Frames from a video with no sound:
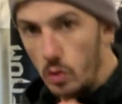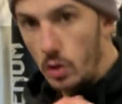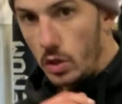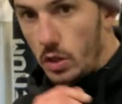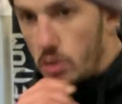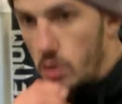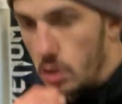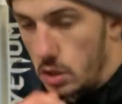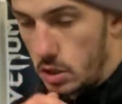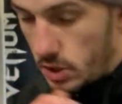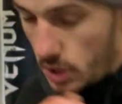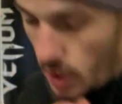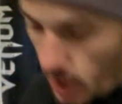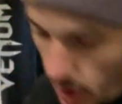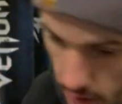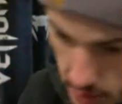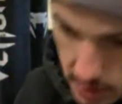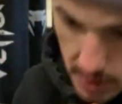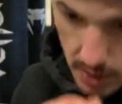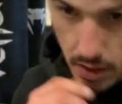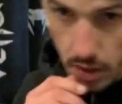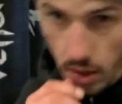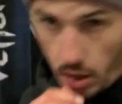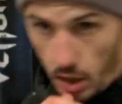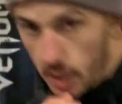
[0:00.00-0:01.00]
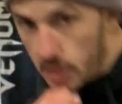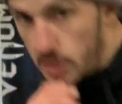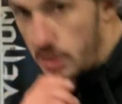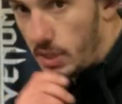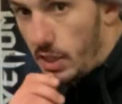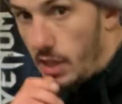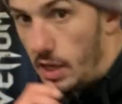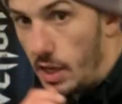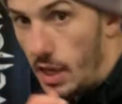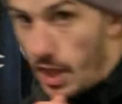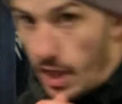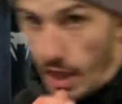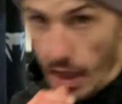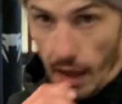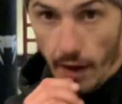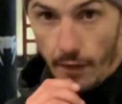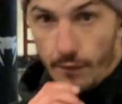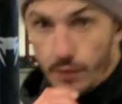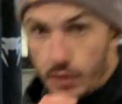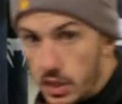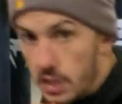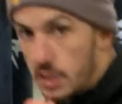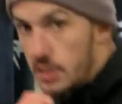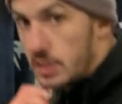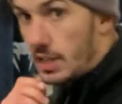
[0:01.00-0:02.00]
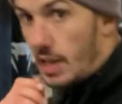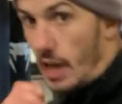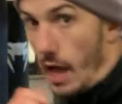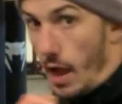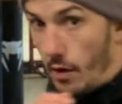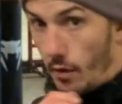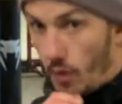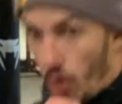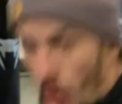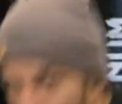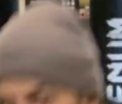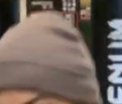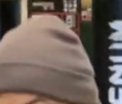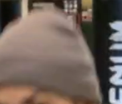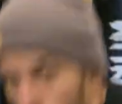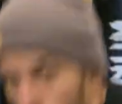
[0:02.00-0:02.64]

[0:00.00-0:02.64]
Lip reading: You're just tucked in nicely. Everything's narrow.